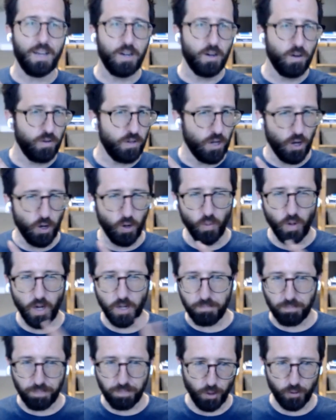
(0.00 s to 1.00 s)
I don't
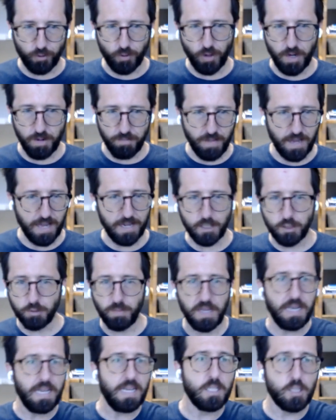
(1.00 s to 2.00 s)
know what program
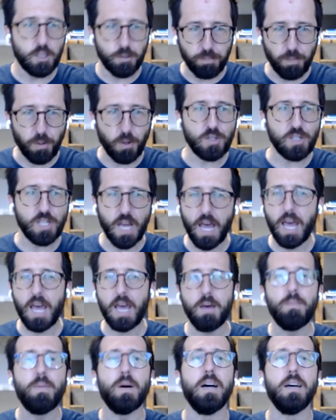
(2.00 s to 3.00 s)
management is per
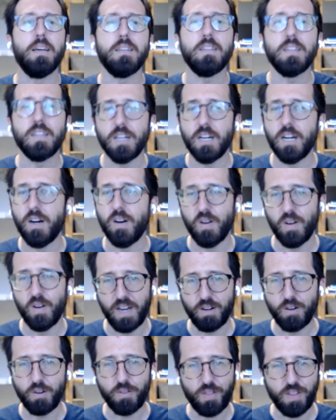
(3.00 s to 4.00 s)
se, but you
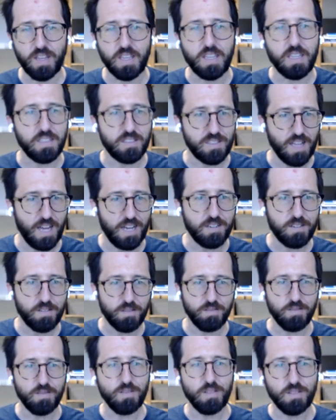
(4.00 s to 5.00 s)
know, I don't think it's
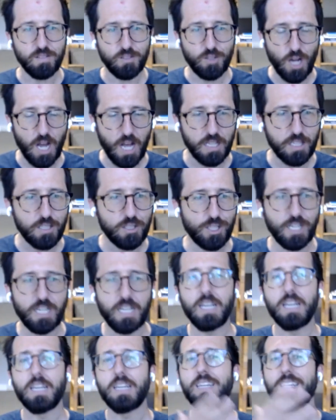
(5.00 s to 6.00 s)
that
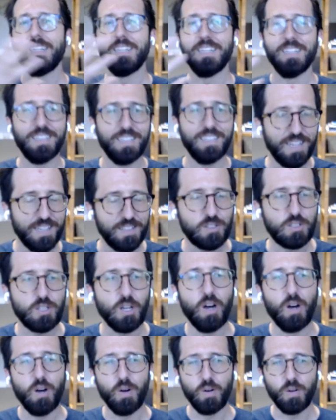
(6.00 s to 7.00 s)
challenging
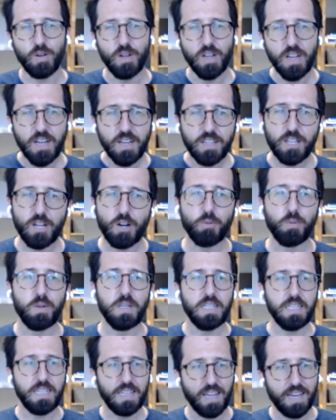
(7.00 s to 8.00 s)
and and so
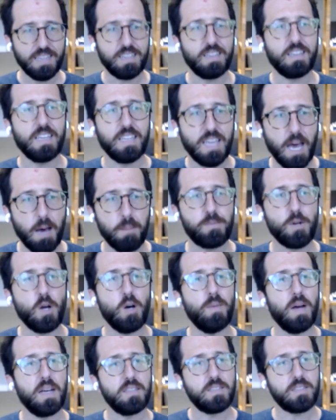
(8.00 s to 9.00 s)
you know really like
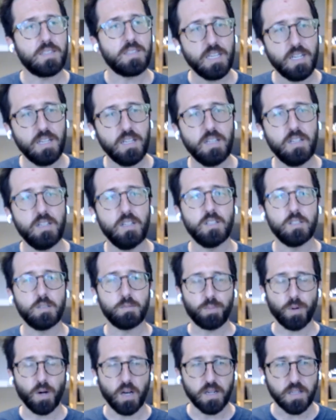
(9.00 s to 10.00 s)
kept all my
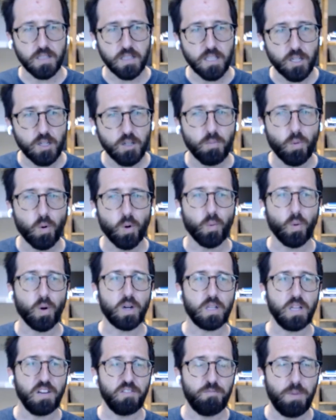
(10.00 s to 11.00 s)
skills brought a
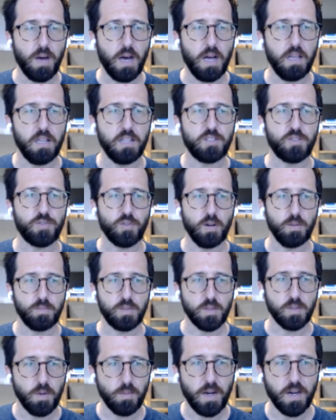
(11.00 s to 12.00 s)
little more work life
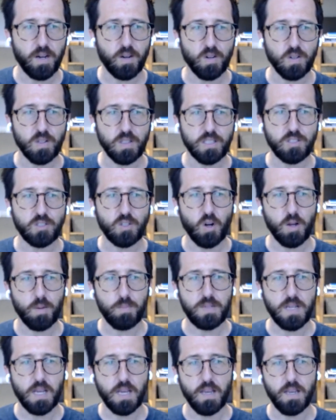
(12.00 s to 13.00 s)
balance from some of my
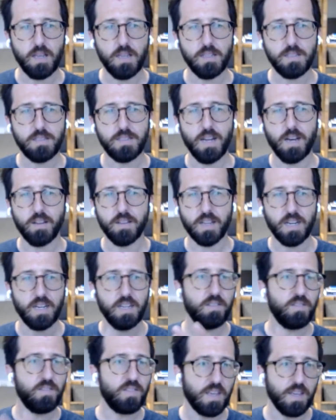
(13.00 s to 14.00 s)
early startup
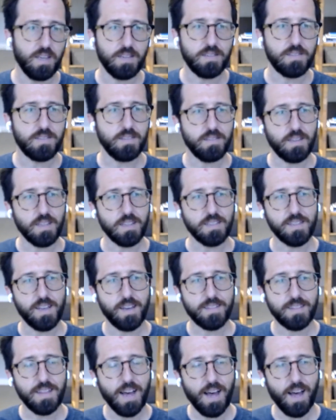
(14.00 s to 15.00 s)
days now that i have kids
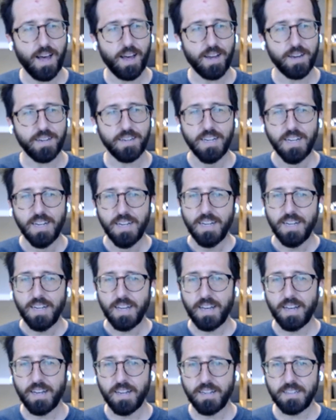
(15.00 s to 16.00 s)
and things like that
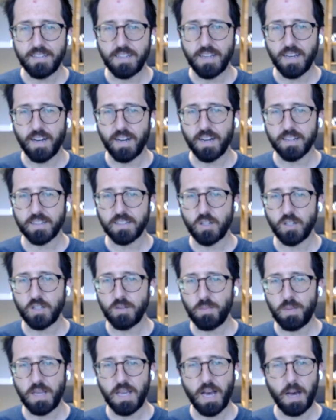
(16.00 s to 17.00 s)
and and
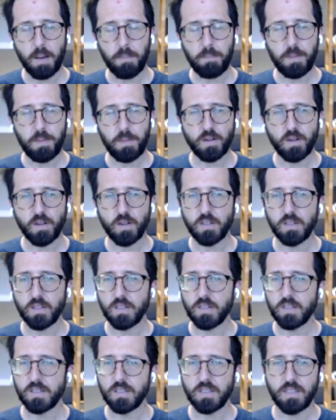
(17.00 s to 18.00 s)
yeah i couldn't be
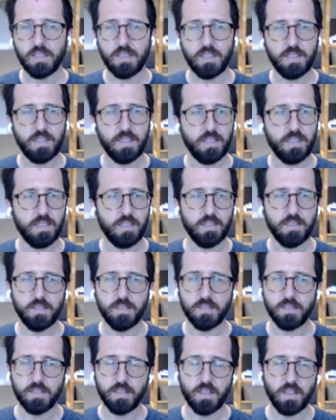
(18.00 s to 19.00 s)
happier
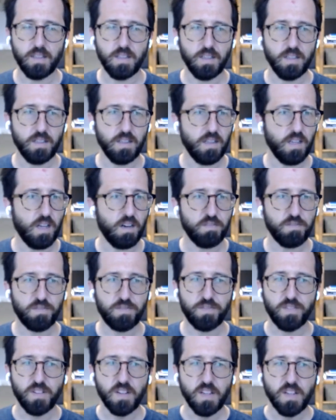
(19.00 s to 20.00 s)
uh,
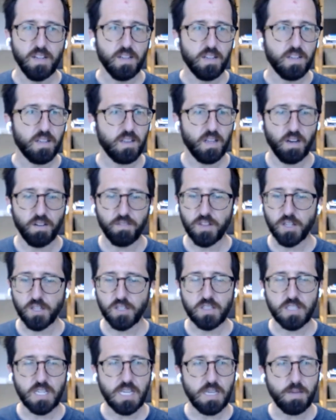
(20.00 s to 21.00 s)
love
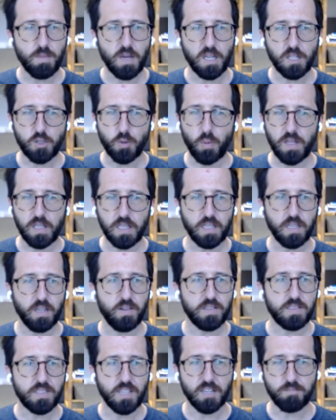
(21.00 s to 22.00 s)
love the team
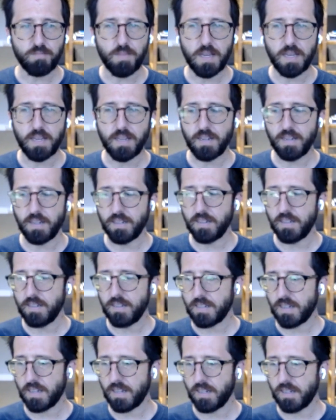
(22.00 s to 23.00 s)
at twilio and
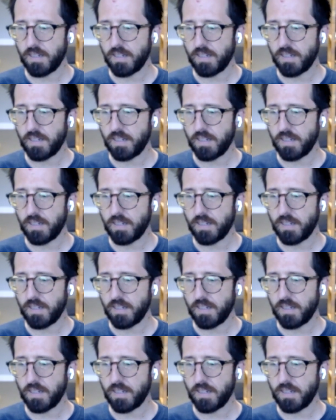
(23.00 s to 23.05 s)
segment